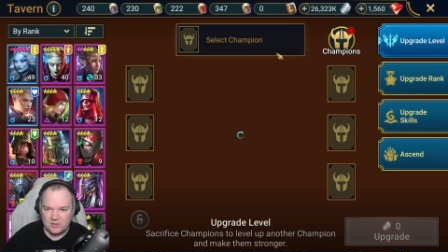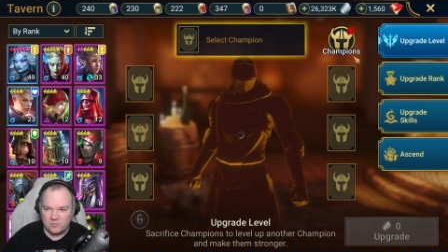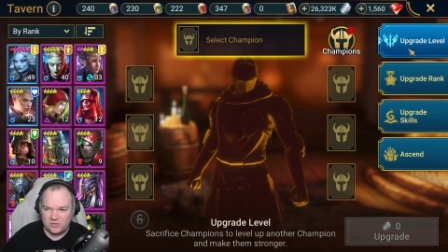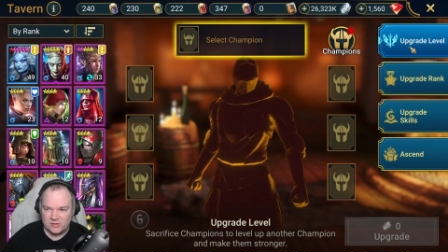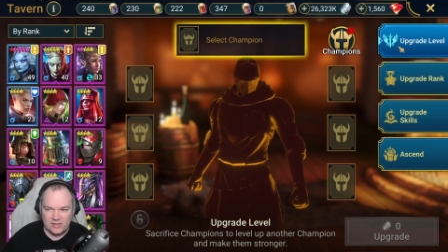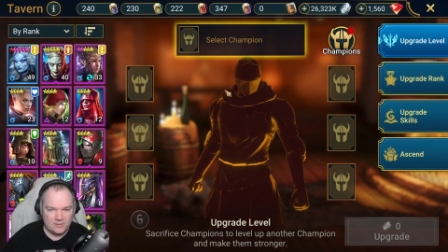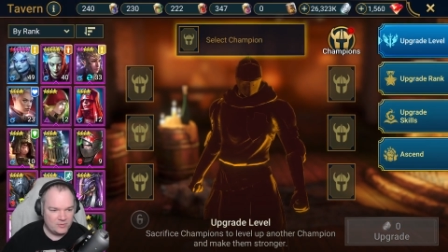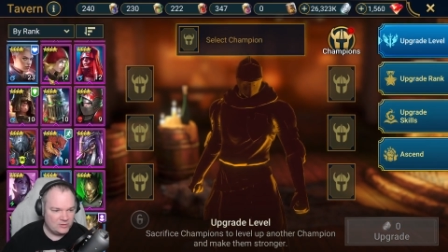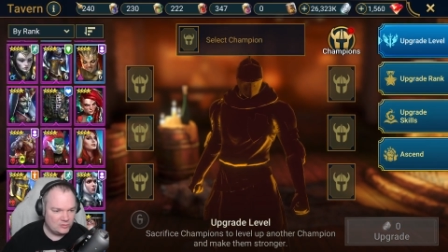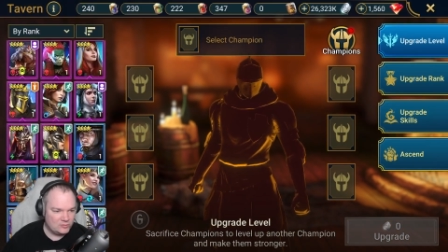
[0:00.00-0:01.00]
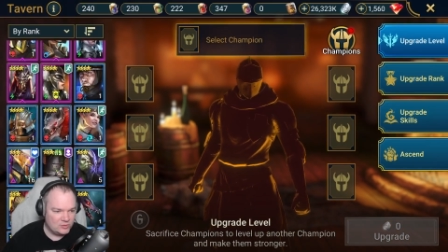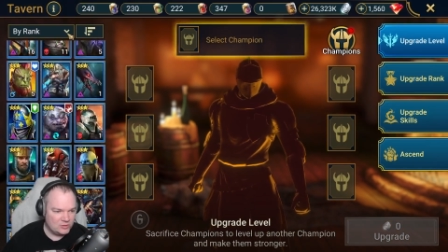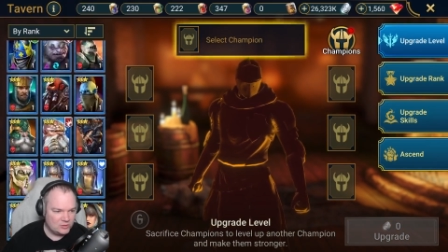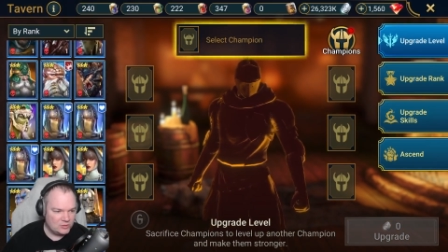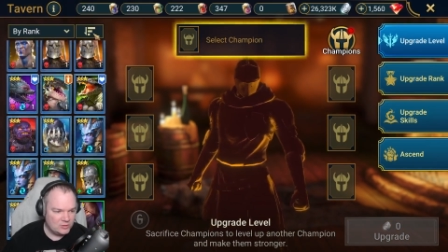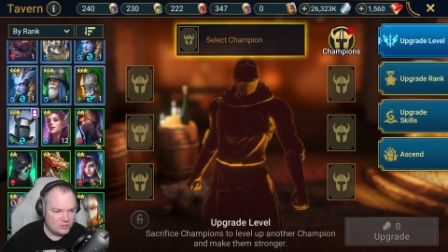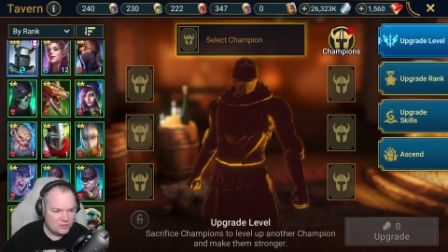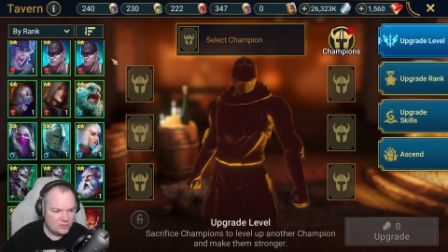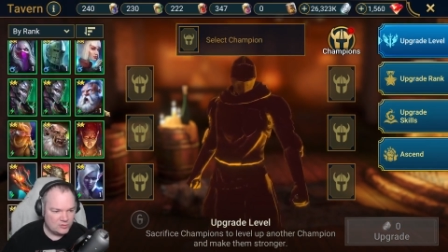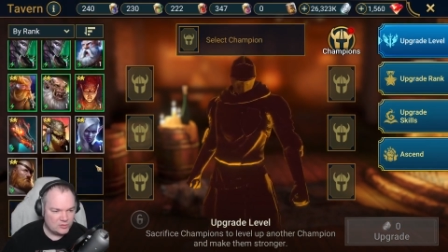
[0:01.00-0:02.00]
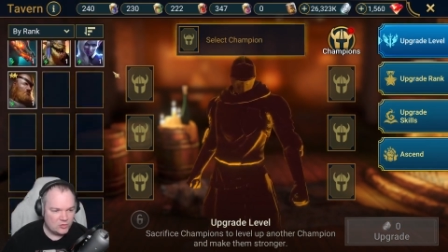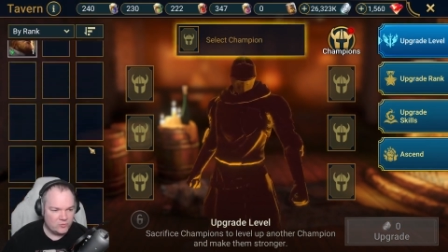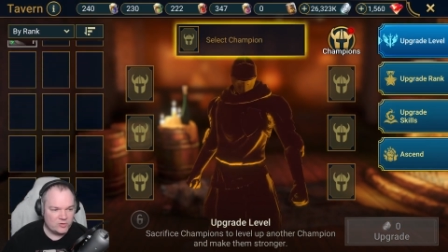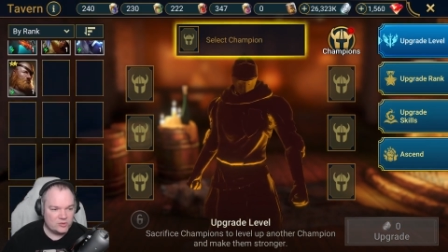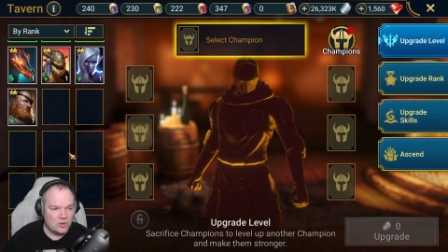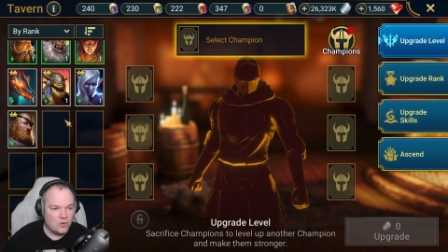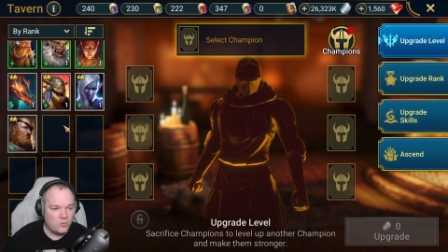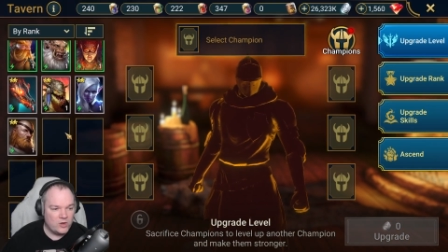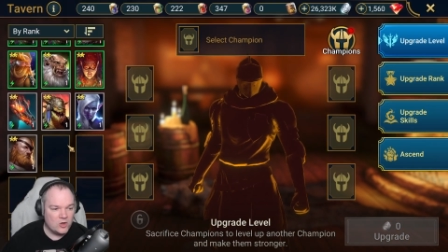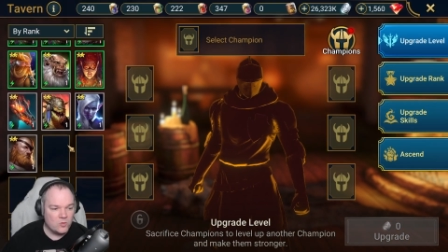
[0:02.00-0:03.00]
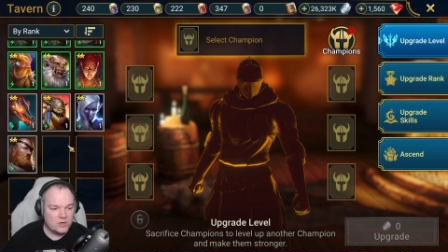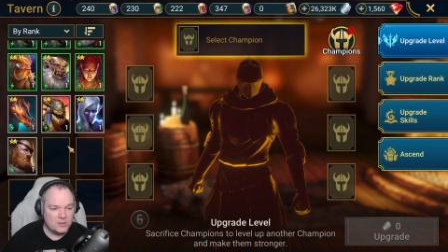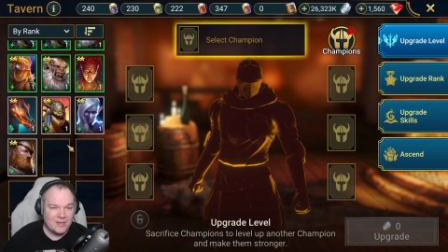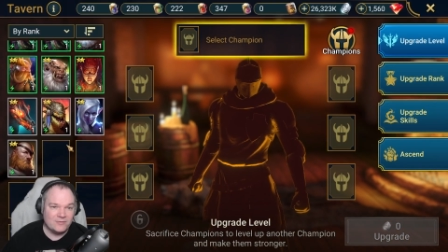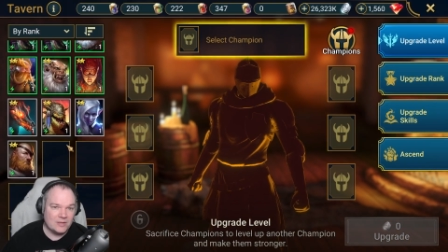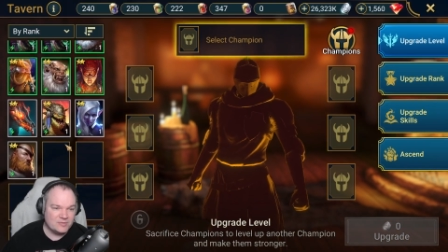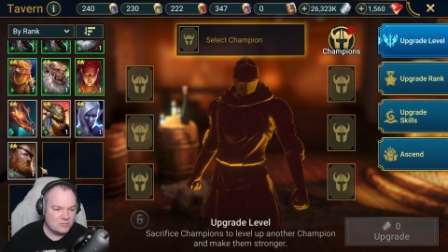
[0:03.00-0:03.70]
and wasn't happy, so I'm going to start over. So we know we're going to level up some